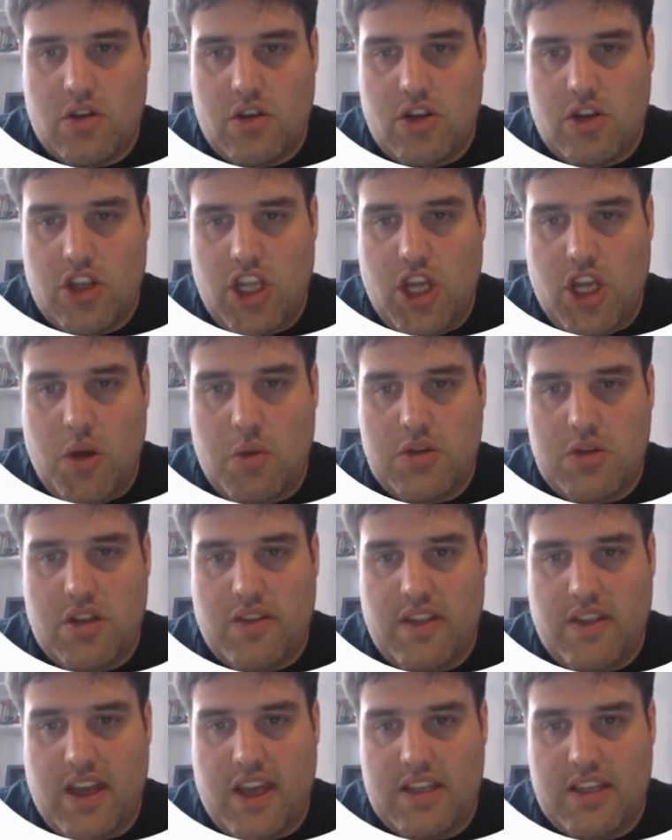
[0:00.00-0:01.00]
use
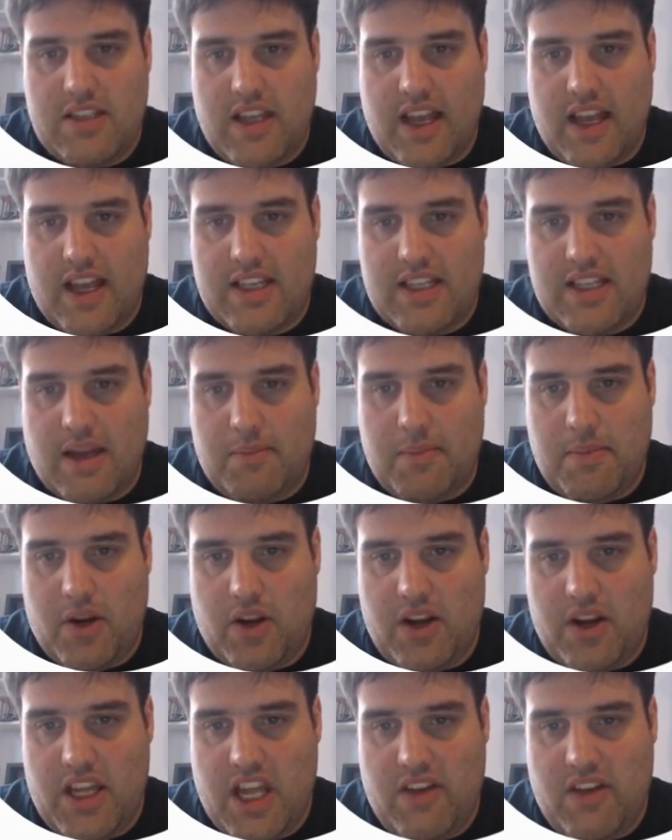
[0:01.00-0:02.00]
this example
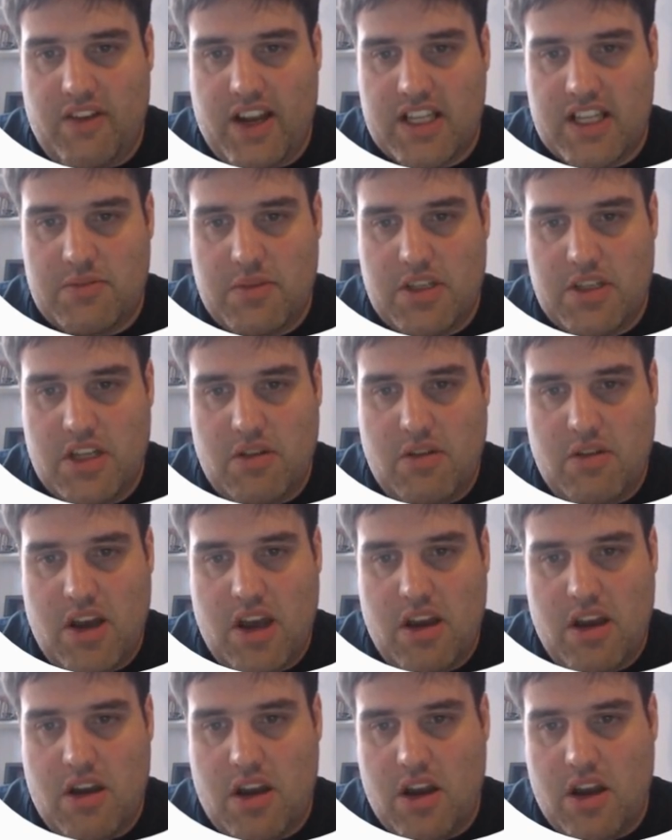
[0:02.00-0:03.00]
on here. If it lets me do
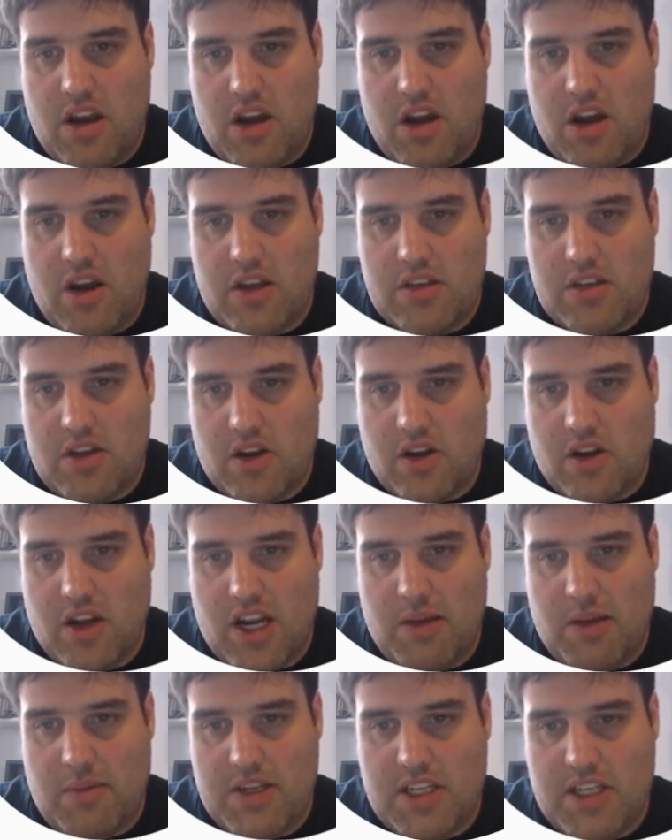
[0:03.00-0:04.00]
it, no, it's not going
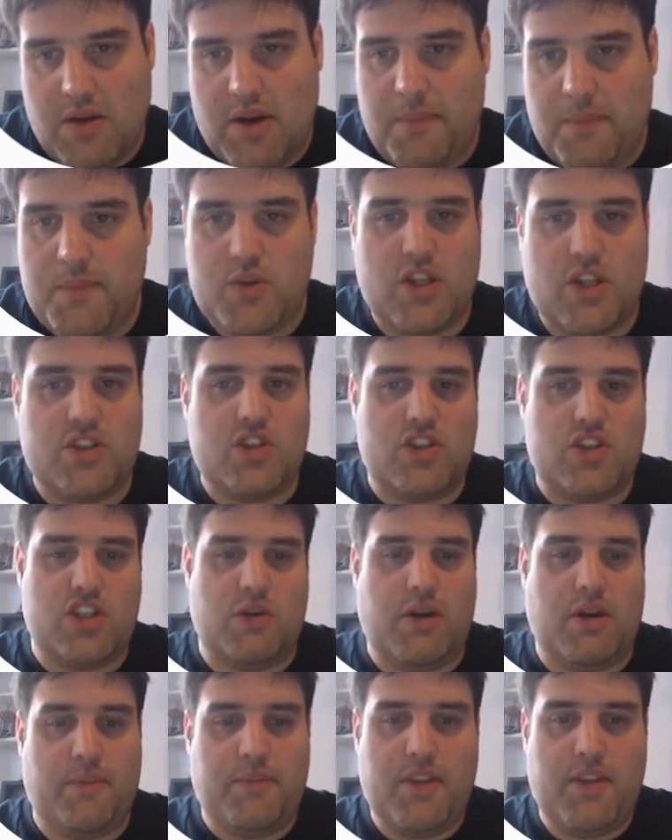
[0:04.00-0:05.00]
to let me do it. So let's just
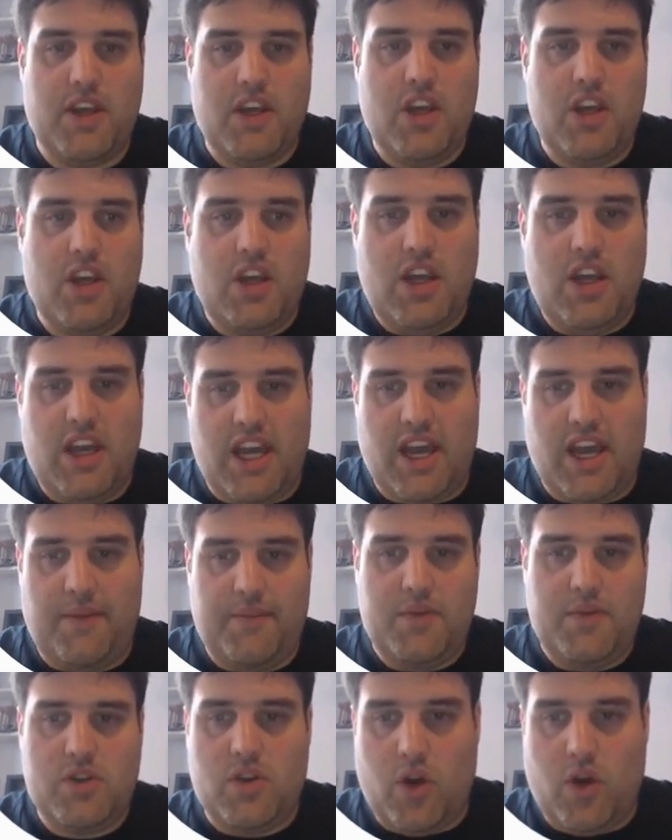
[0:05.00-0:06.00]
do it here.
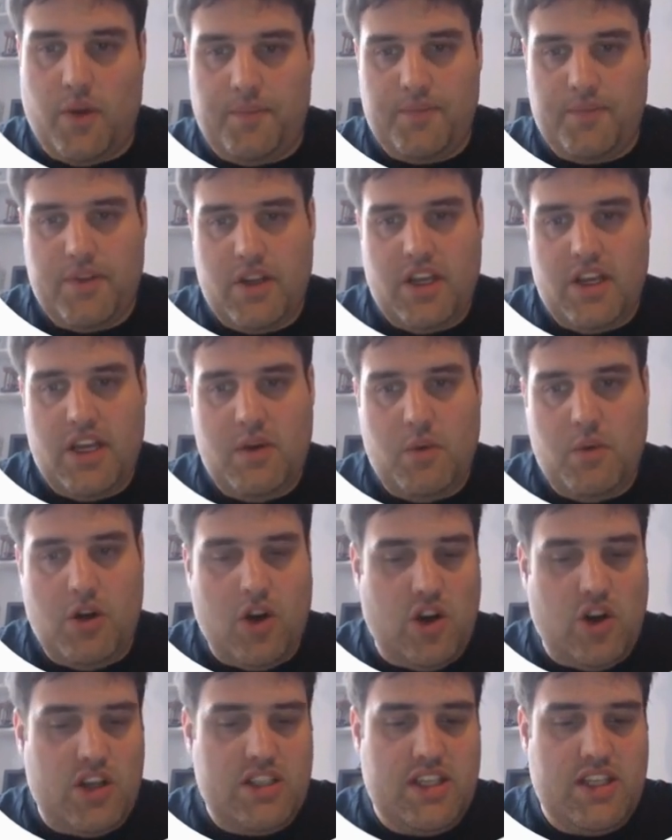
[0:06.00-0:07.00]
So we're
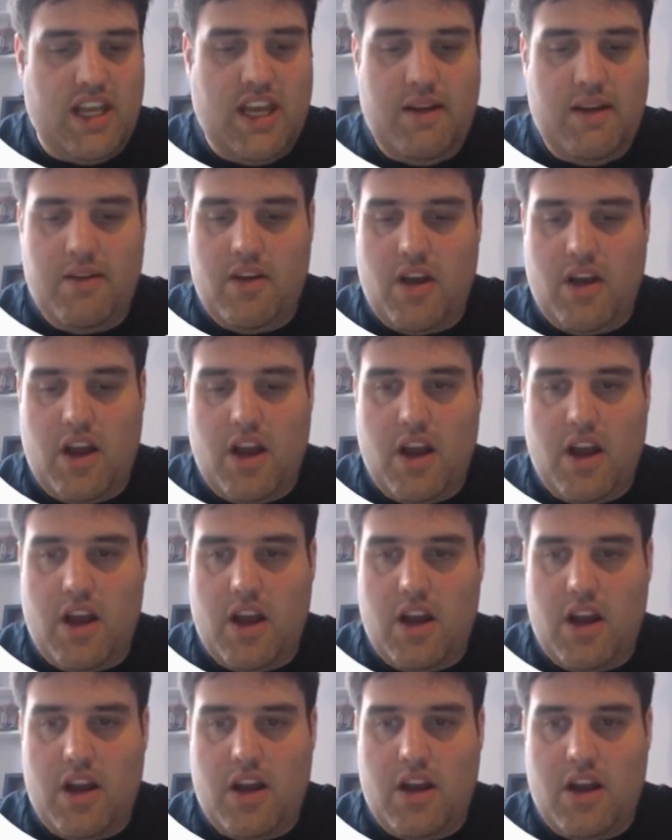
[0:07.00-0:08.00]
going to say
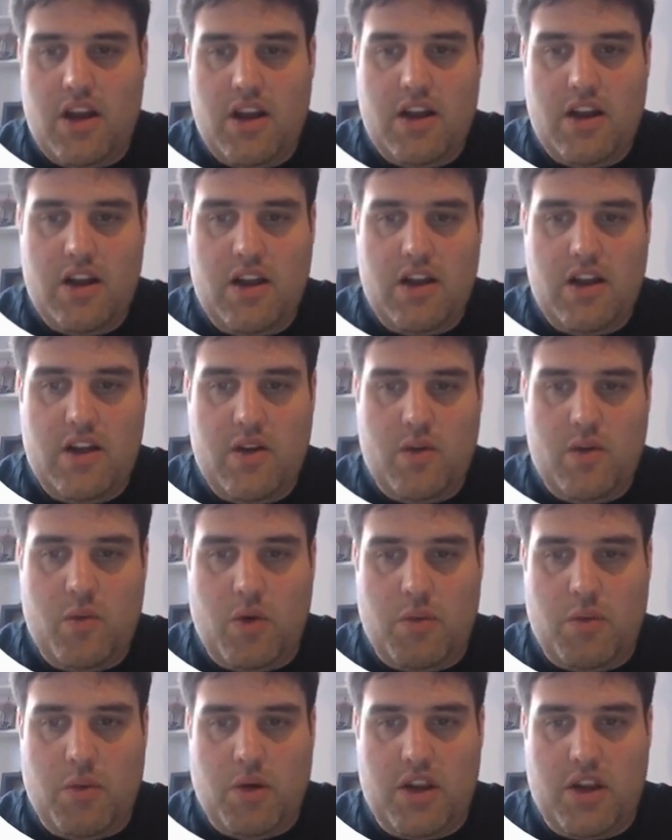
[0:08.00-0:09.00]

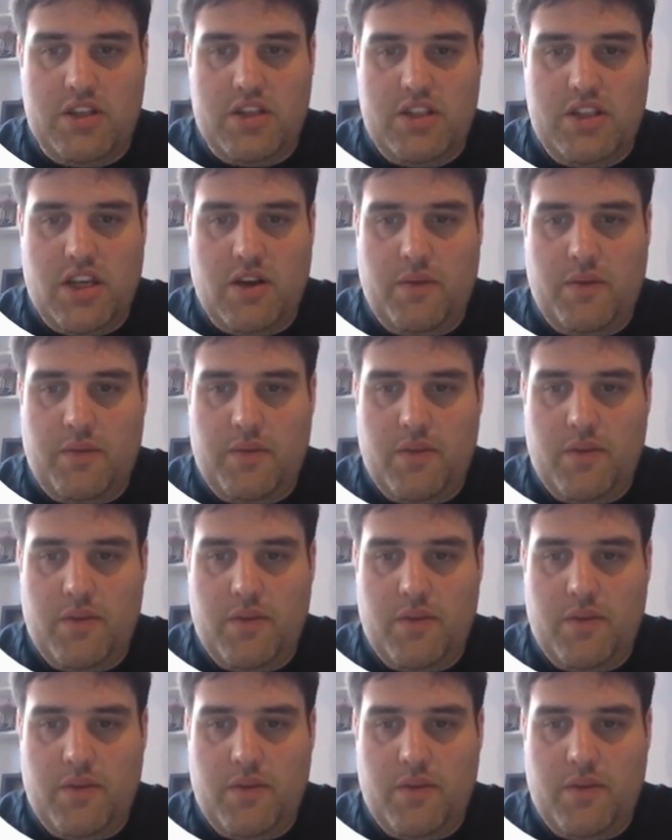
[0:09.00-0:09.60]
what we want it to do.